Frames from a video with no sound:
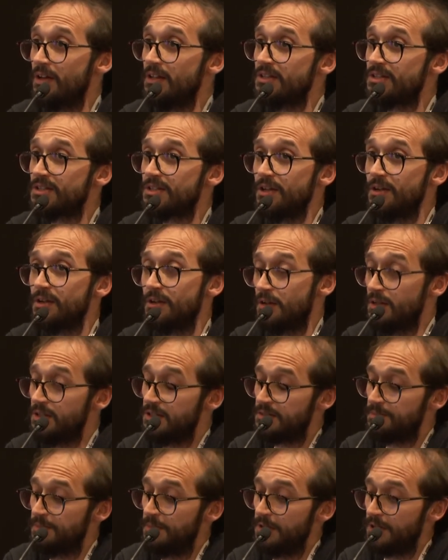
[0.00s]
It's, going
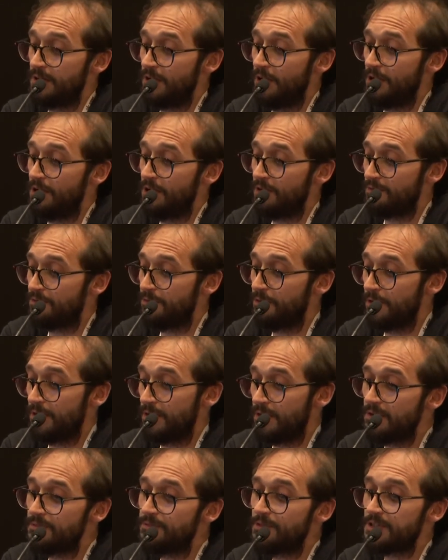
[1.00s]
it's been going on for,
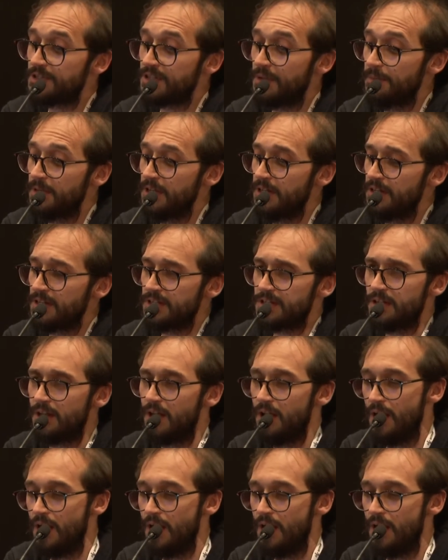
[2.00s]
uh, for some years.